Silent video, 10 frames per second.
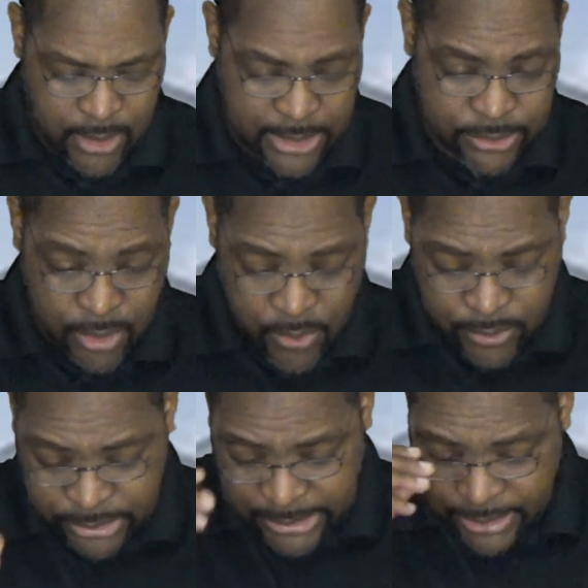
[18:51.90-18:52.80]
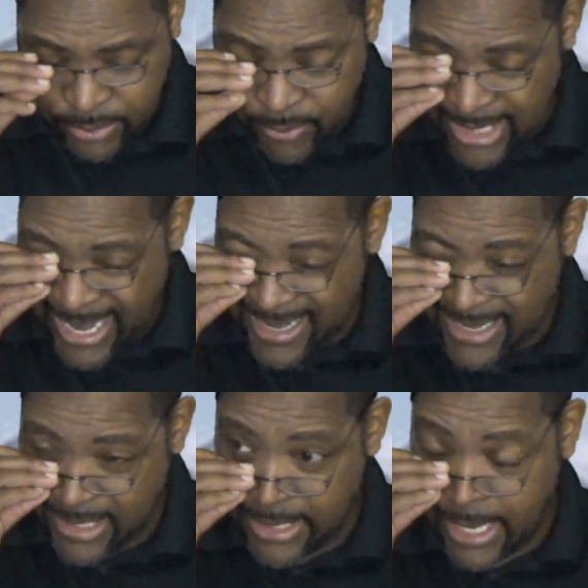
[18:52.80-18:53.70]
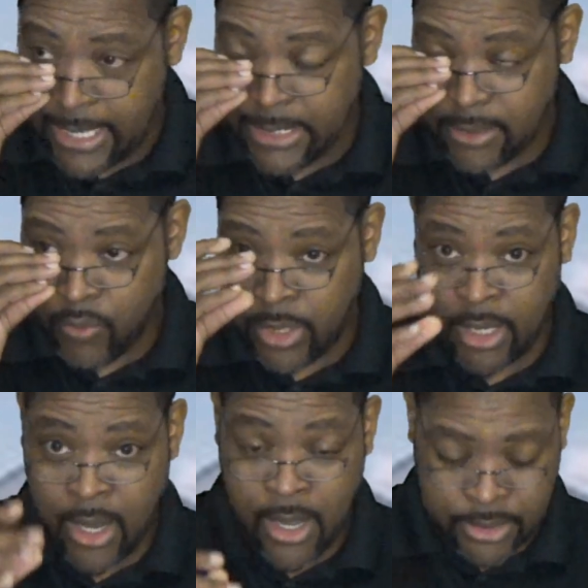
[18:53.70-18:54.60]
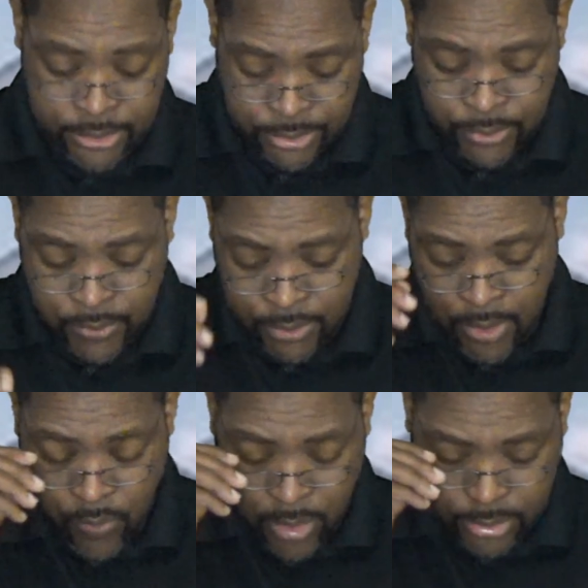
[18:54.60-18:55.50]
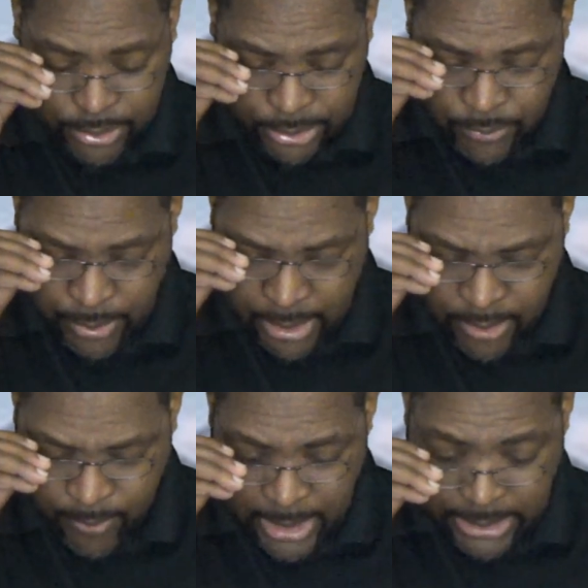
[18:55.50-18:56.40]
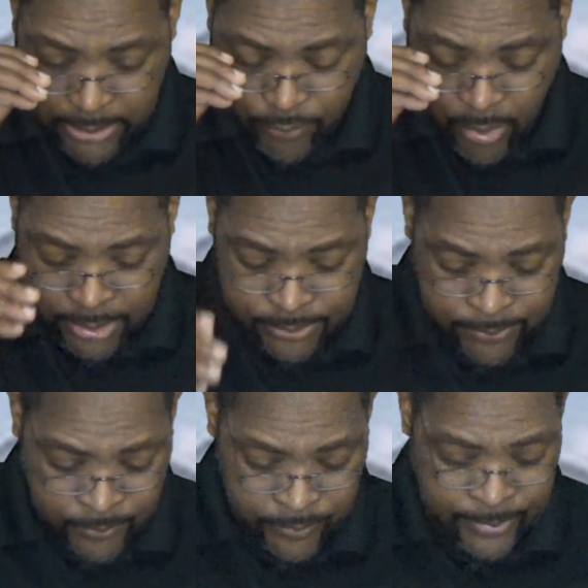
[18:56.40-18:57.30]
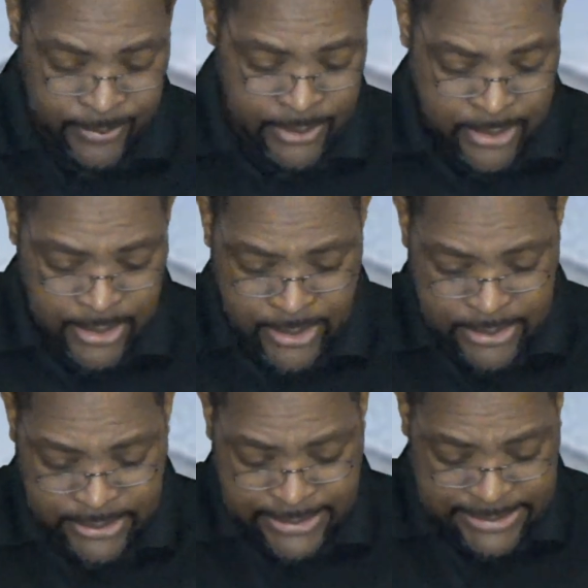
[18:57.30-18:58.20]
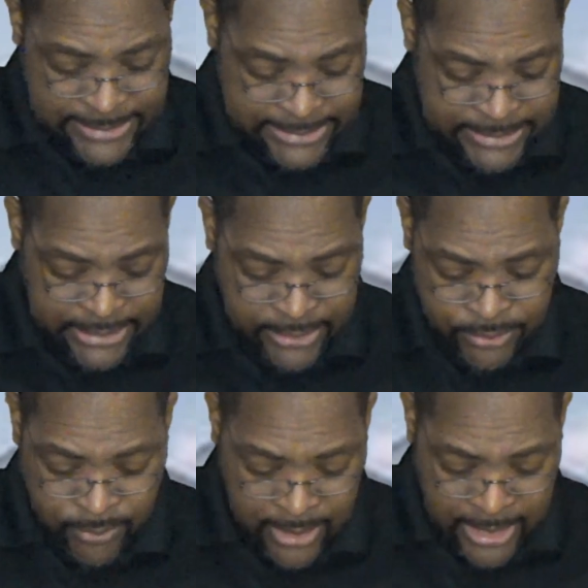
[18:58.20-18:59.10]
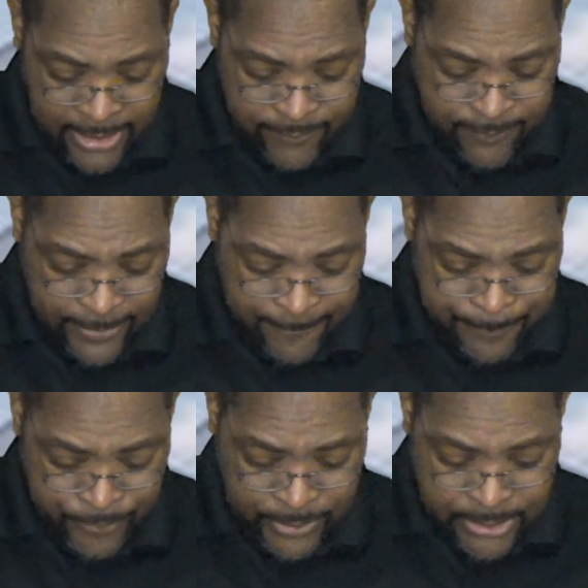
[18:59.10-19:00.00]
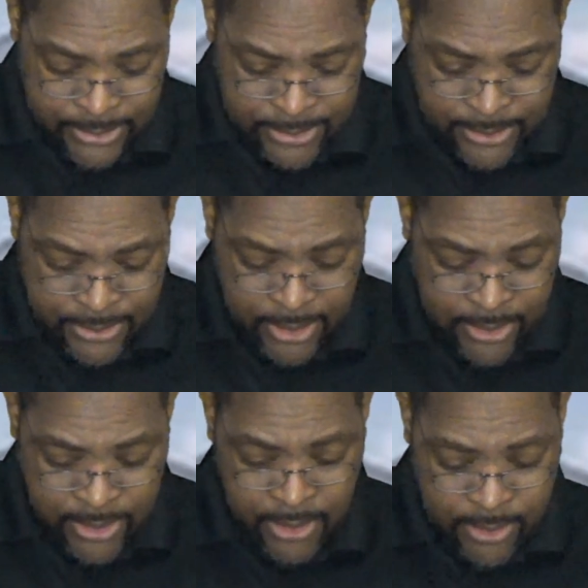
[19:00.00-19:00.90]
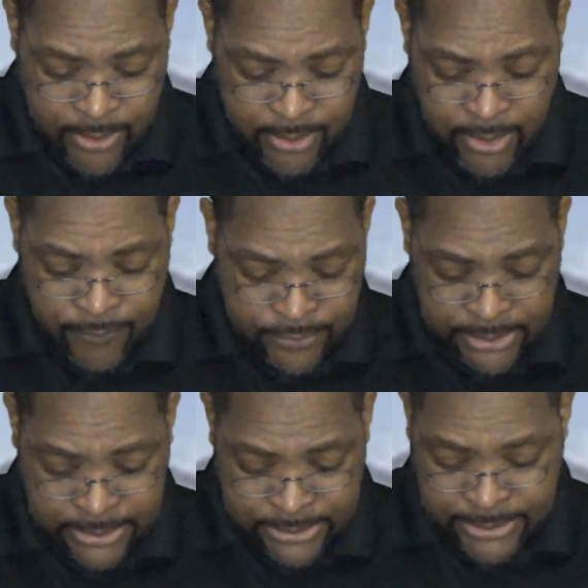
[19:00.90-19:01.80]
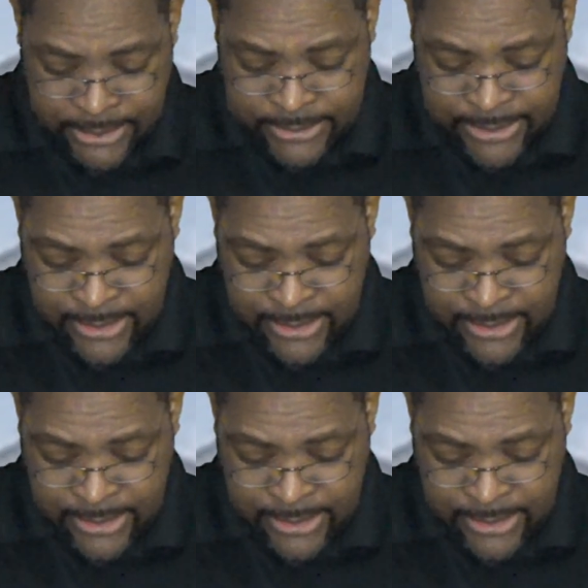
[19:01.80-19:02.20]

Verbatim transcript: as long as they do not negate what God is doing or wants to do in the body of Christ. The section that says your life, if it says